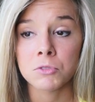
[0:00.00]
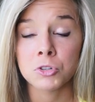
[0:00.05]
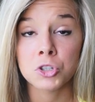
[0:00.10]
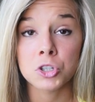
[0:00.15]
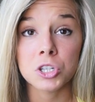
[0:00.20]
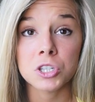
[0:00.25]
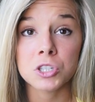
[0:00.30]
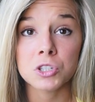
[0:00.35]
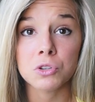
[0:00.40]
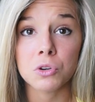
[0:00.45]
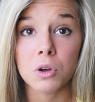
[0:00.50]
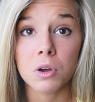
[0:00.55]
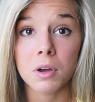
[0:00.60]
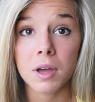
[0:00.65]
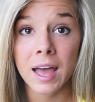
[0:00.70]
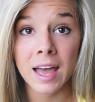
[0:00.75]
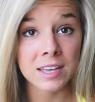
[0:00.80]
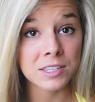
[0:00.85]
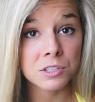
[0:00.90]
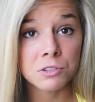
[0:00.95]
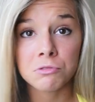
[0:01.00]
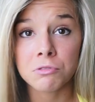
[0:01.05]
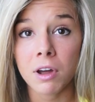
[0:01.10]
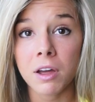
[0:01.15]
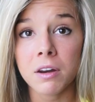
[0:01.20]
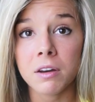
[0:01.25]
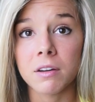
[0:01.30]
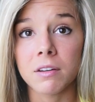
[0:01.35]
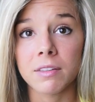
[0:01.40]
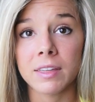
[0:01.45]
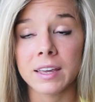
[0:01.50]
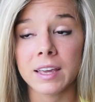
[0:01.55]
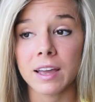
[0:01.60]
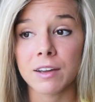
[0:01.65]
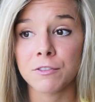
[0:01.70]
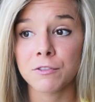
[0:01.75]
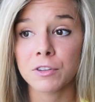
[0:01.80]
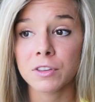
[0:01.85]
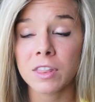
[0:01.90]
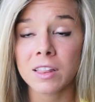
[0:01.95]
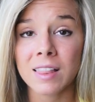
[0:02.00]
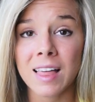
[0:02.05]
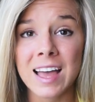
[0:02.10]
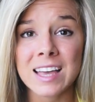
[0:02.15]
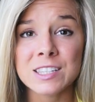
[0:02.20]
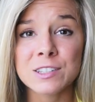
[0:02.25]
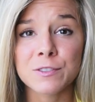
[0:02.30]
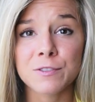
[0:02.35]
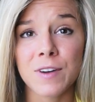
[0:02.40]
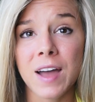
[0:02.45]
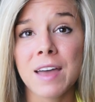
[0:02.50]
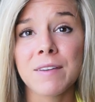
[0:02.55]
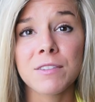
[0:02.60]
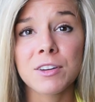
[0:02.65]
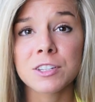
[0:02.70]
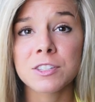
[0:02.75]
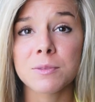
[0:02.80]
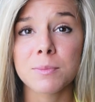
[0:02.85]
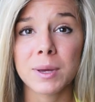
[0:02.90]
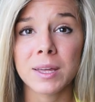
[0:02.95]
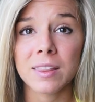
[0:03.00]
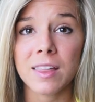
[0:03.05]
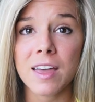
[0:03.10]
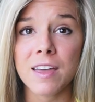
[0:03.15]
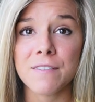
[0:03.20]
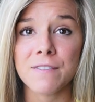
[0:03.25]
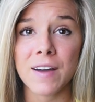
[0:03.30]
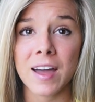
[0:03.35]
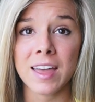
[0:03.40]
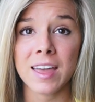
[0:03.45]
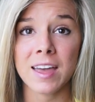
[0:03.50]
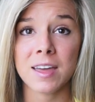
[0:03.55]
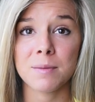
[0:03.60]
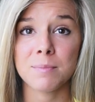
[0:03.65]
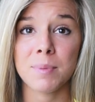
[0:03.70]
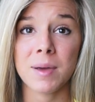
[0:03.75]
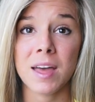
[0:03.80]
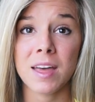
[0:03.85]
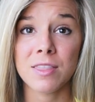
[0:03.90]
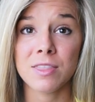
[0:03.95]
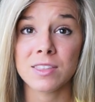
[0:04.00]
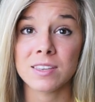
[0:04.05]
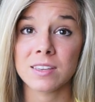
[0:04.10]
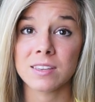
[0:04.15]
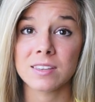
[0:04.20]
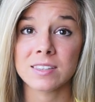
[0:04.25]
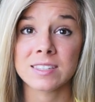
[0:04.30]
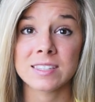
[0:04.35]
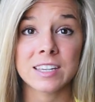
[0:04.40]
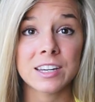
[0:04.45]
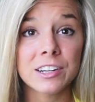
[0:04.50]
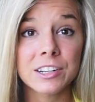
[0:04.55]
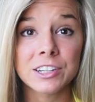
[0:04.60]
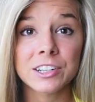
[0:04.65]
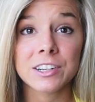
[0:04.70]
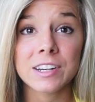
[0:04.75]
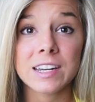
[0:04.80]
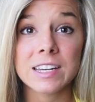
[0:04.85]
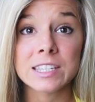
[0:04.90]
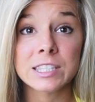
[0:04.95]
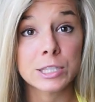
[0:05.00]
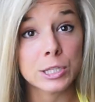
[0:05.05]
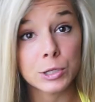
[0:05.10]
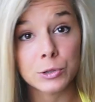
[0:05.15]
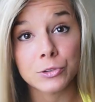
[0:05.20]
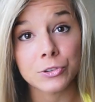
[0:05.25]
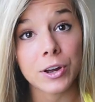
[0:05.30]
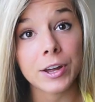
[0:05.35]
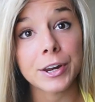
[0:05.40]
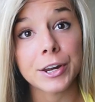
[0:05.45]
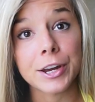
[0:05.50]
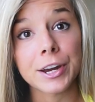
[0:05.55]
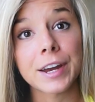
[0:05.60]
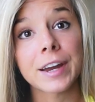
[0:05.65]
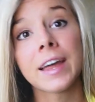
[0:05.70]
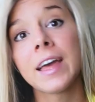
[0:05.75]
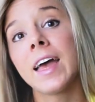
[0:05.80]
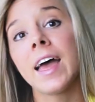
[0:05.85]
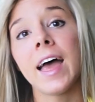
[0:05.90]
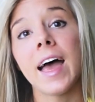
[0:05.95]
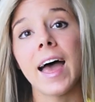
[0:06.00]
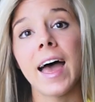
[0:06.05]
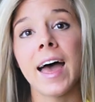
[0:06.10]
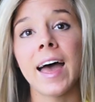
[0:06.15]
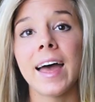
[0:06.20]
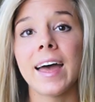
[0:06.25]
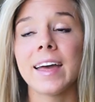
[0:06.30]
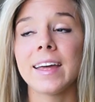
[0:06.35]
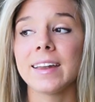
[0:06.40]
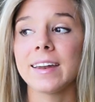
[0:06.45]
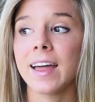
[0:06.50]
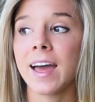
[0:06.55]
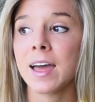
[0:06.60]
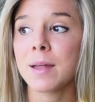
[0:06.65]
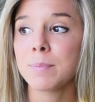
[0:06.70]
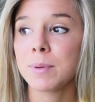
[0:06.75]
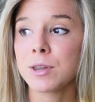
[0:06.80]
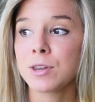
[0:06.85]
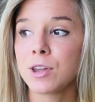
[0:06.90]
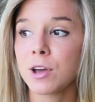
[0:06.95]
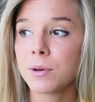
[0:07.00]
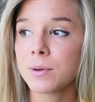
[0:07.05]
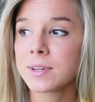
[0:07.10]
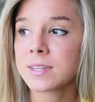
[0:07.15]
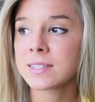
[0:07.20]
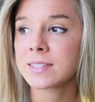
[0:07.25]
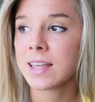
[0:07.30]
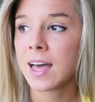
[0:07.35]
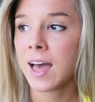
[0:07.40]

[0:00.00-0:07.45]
just as a runner. Like for the last five years of my life, I had been Sarah Grace, the runner, and I'd been known as